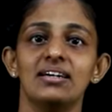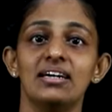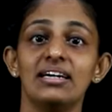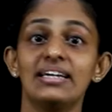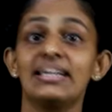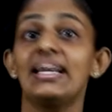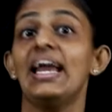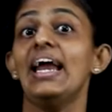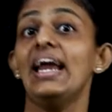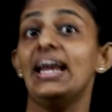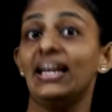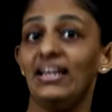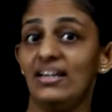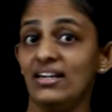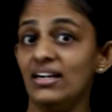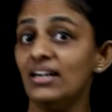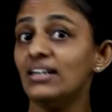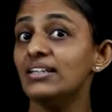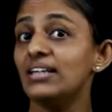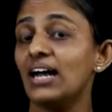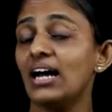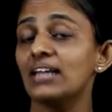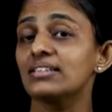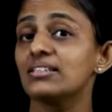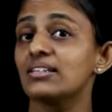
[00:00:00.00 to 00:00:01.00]
again
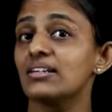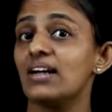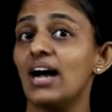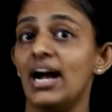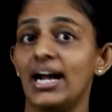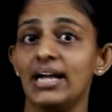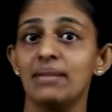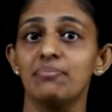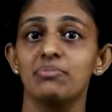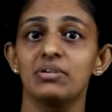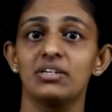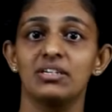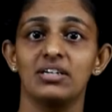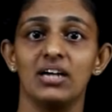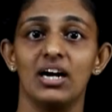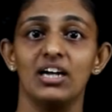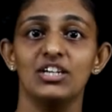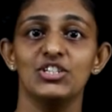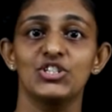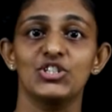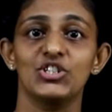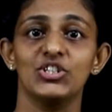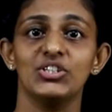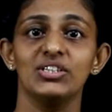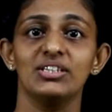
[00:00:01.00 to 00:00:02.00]
another hybrid
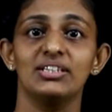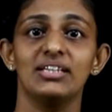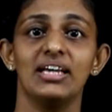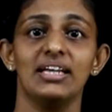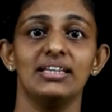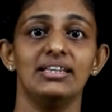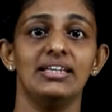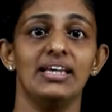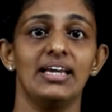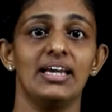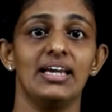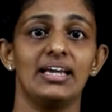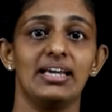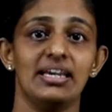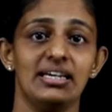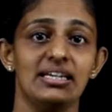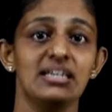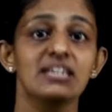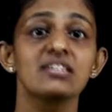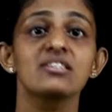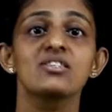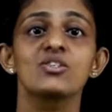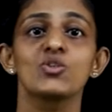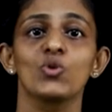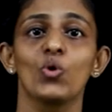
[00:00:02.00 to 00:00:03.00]
culture that they can
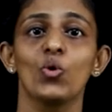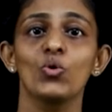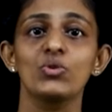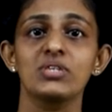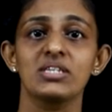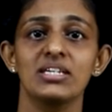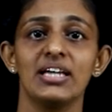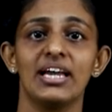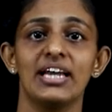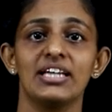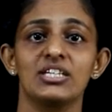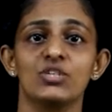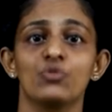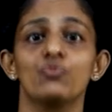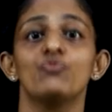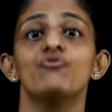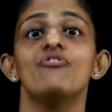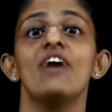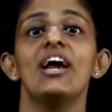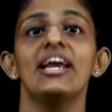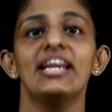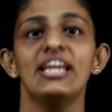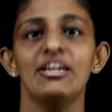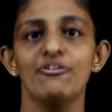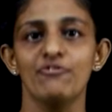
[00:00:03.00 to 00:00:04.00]
associate
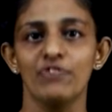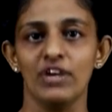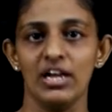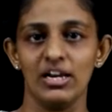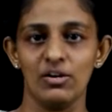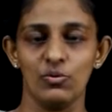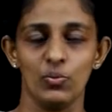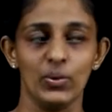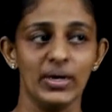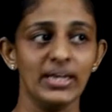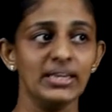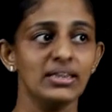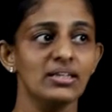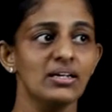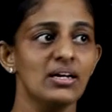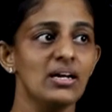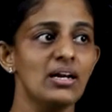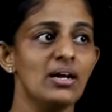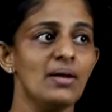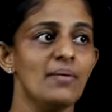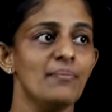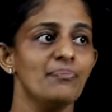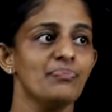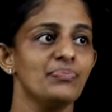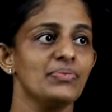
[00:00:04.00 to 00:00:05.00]
very well with
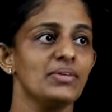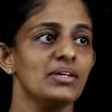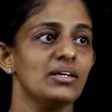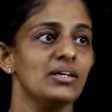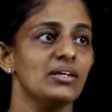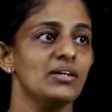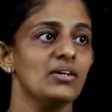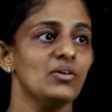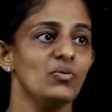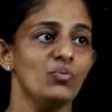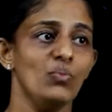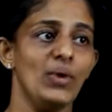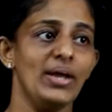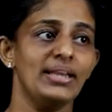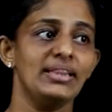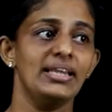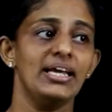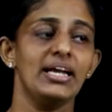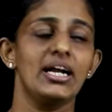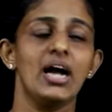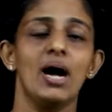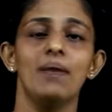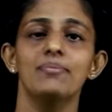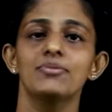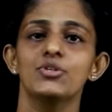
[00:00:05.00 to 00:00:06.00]
when
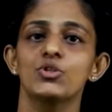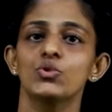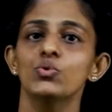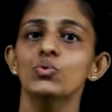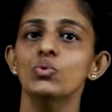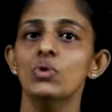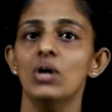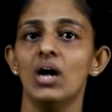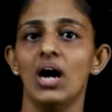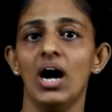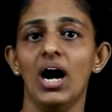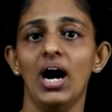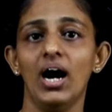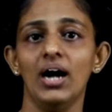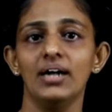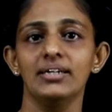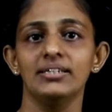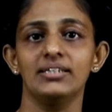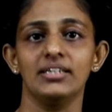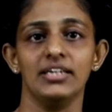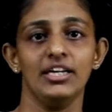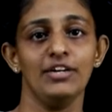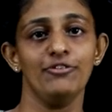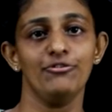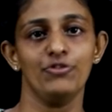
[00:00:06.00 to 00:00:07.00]
they come to
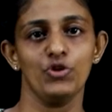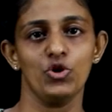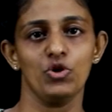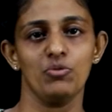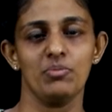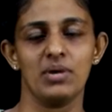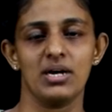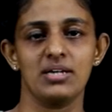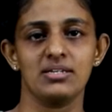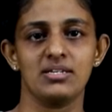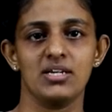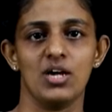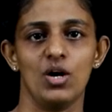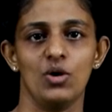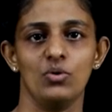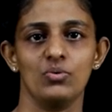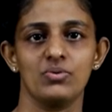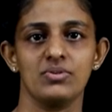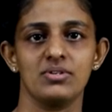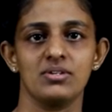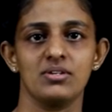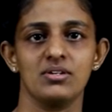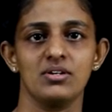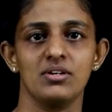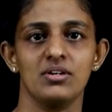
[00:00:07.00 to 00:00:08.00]
Aunt Ifeoma's
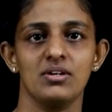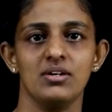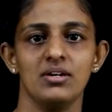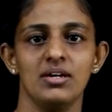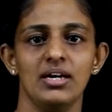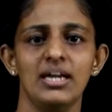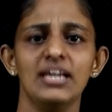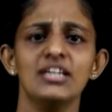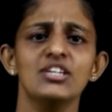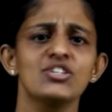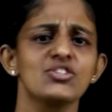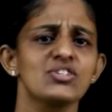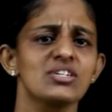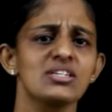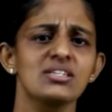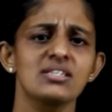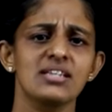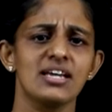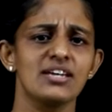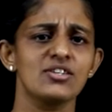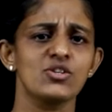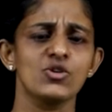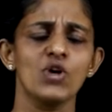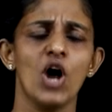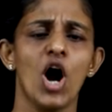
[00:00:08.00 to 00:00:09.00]
house. It is just
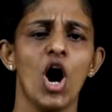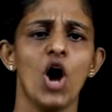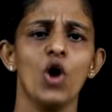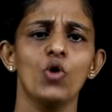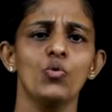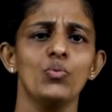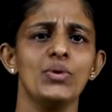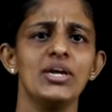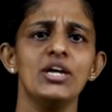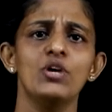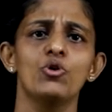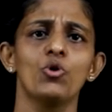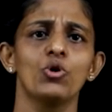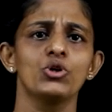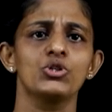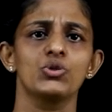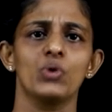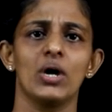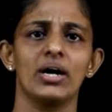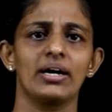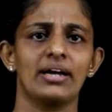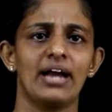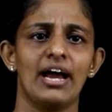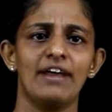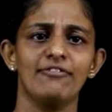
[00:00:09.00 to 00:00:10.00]
as to how we go to
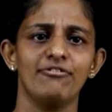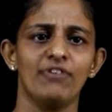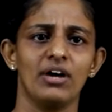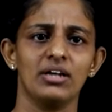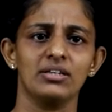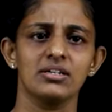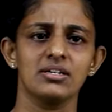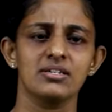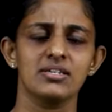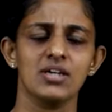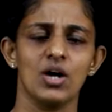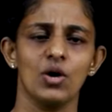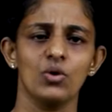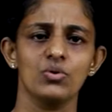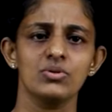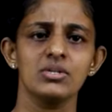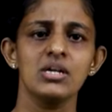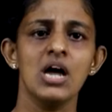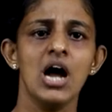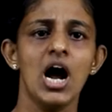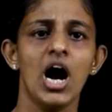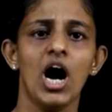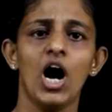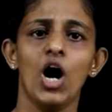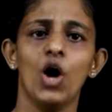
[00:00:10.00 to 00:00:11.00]
our grandfather's house,
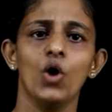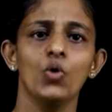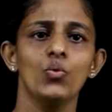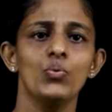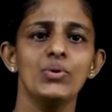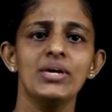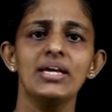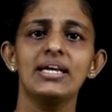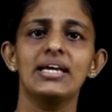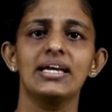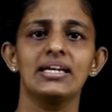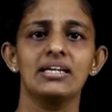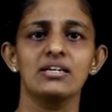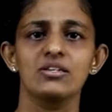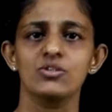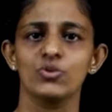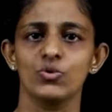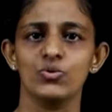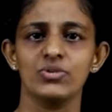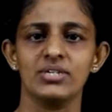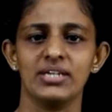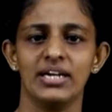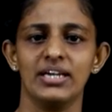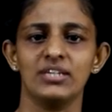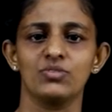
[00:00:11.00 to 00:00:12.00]
how we can
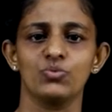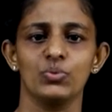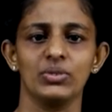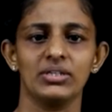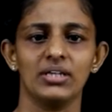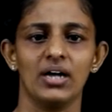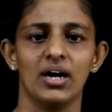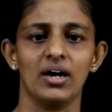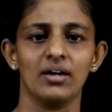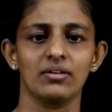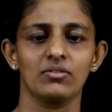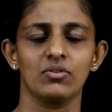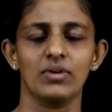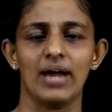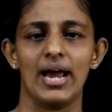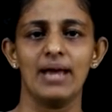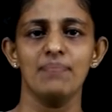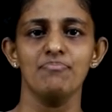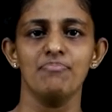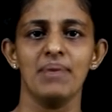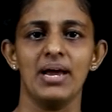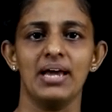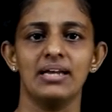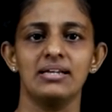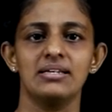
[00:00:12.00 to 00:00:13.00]
associate with our
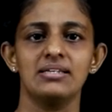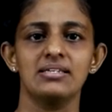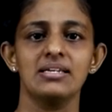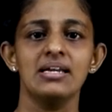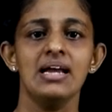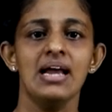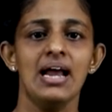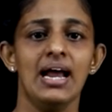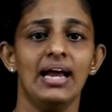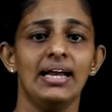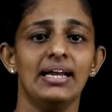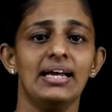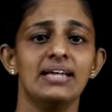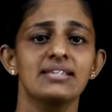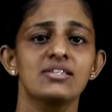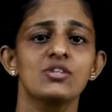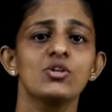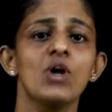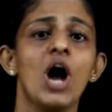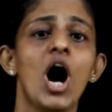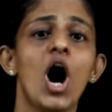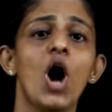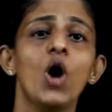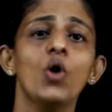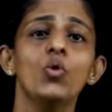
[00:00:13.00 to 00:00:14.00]
grandparents, and as
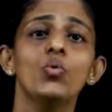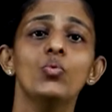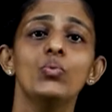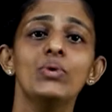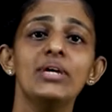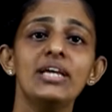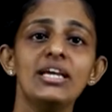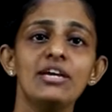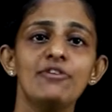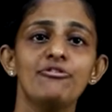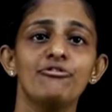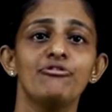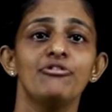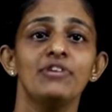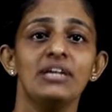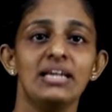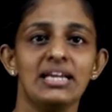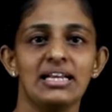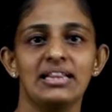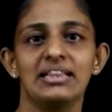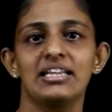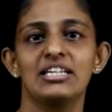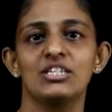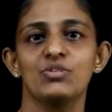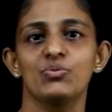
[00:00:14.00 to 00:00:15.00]
to how we
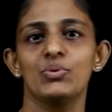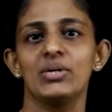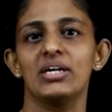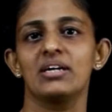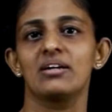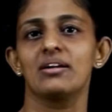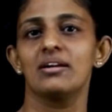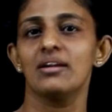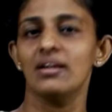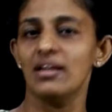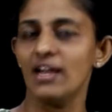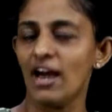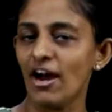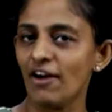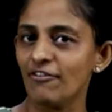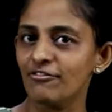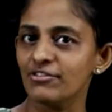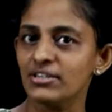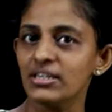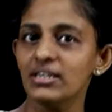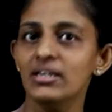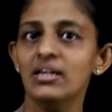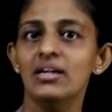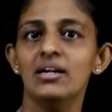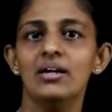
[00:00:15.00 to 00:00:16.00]
feel that we are
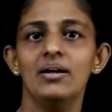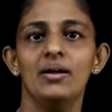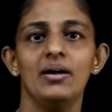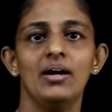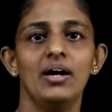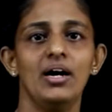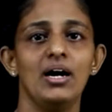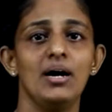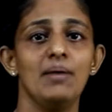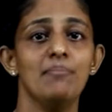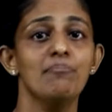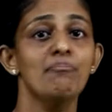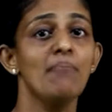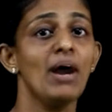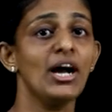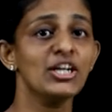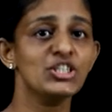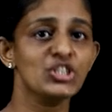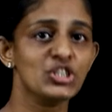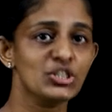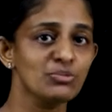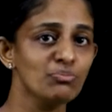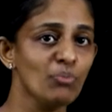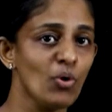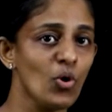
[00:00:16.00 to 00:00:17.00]
loved uh,
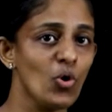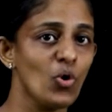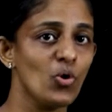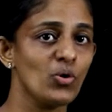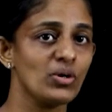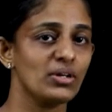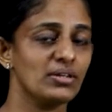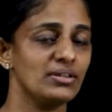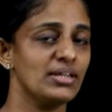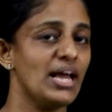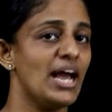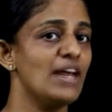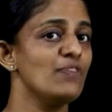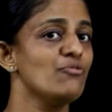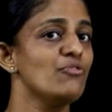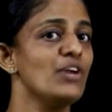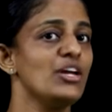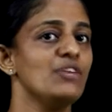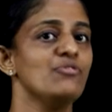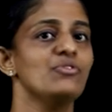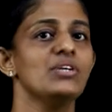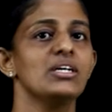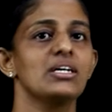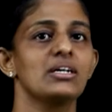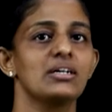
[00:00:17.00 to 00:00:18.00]
much more than
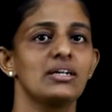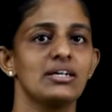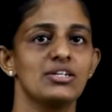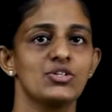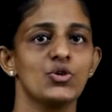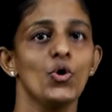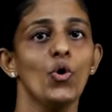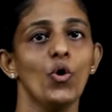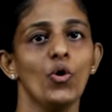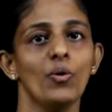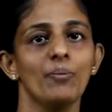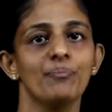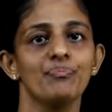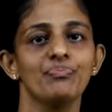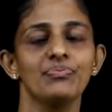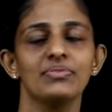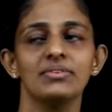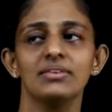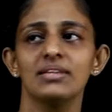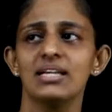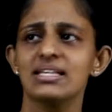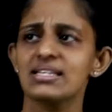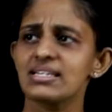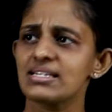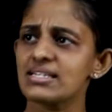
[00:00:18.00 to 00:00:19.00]
when we are at home.
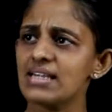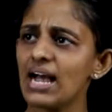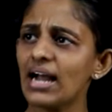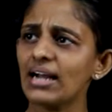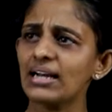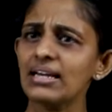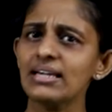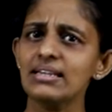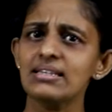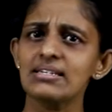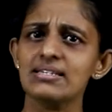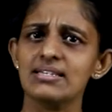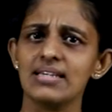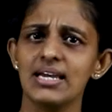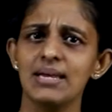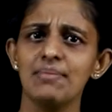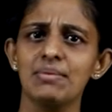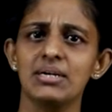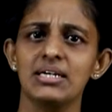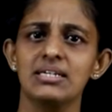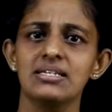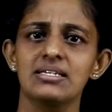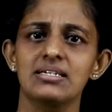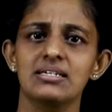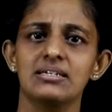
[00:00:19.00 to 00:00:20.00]
That's exactly the
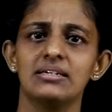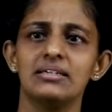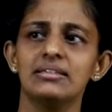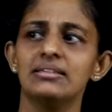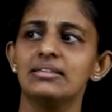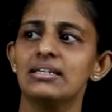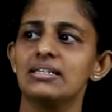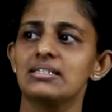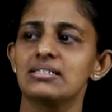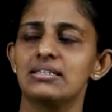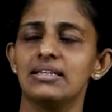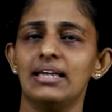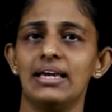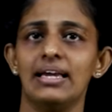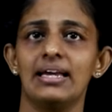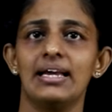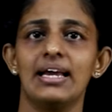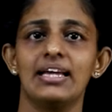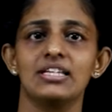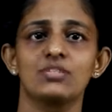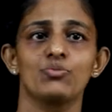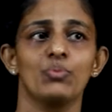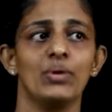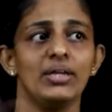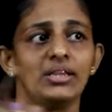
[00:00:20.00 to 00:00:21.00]
same concern that they
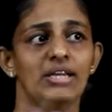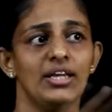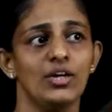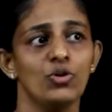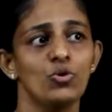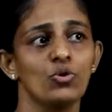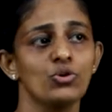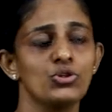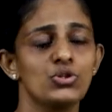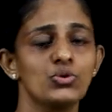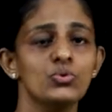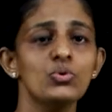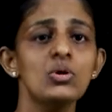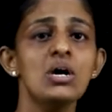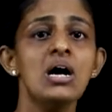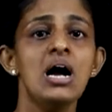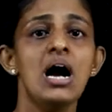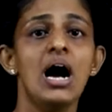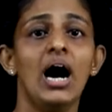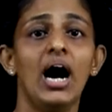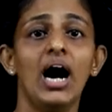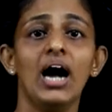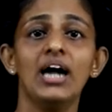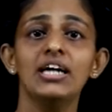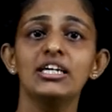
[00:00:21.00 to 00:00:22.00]
get when they go to
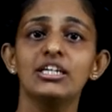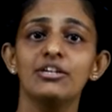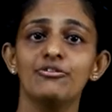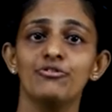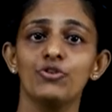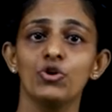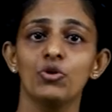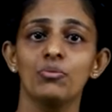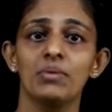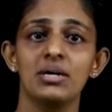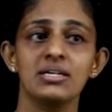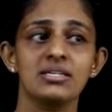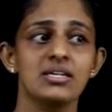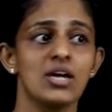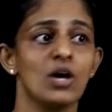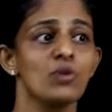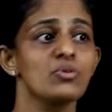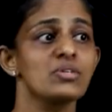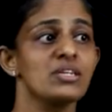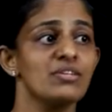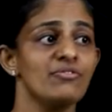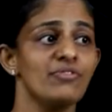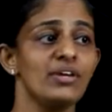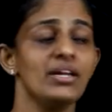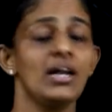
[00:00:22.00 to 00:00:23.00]
Aunt Ifeoma's
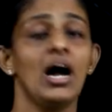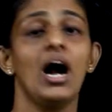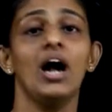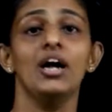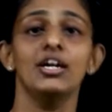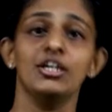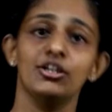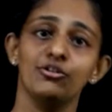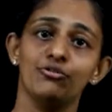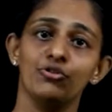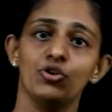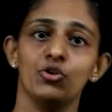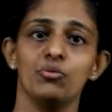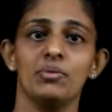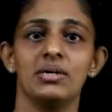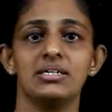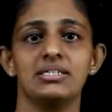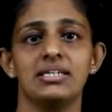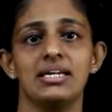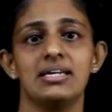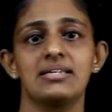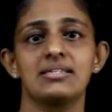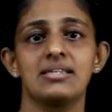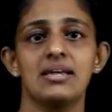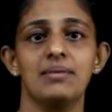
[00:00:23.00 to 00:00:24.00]
house and when Aunt Ifeoma
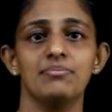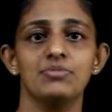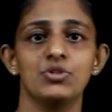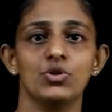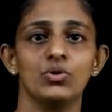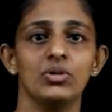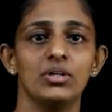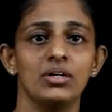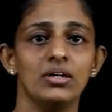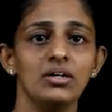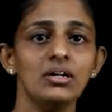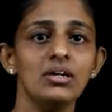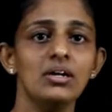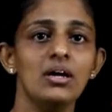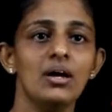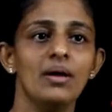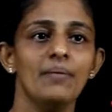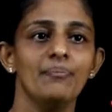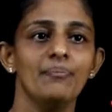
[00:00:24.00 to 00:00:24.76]
takes them to her,